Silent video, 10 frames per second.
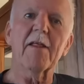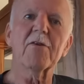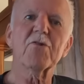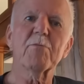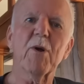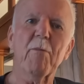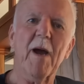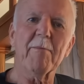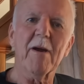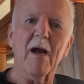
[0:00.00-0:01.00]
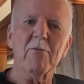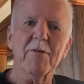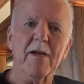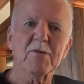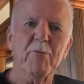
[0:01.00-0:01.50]
this is Bill Babcock
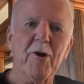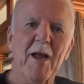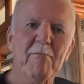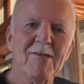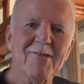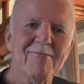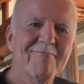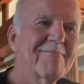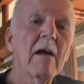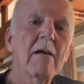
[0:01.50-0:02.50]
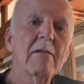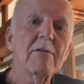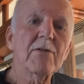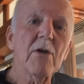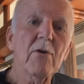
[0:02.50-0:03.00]
with Expert Amateur.
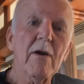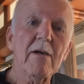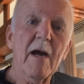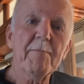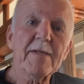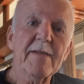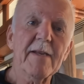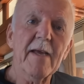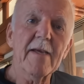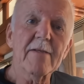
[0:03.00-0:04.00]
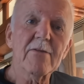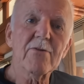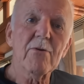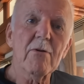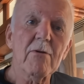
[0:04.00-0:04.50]
So our topic today is
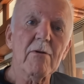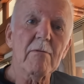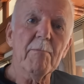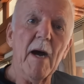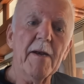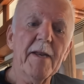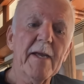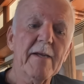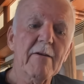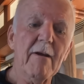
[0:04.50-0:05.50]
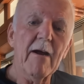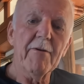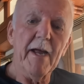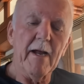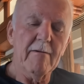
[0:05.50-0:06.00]
solar bonding and
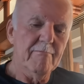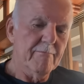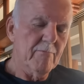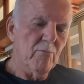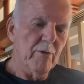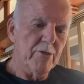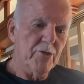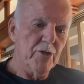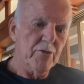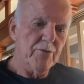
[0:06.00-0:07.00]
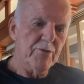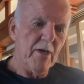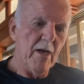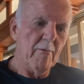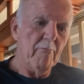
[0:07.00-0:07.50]
grounding, which is
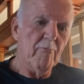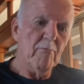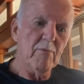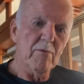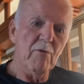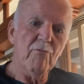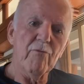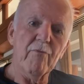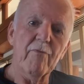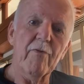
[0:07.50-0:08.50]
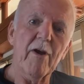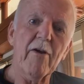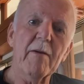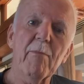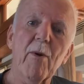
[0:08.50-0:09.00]

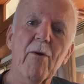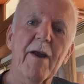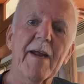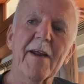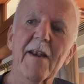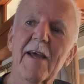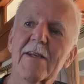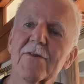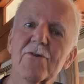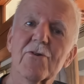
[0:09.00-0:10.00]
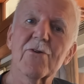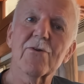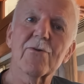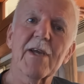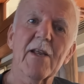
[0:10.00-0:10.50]
very boring unless
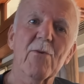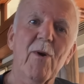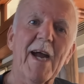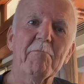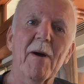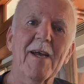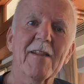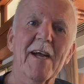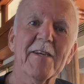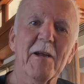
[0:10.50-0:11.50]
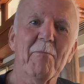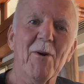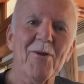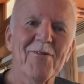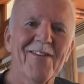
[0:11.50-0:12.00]
you get whacked by a lightning bolt.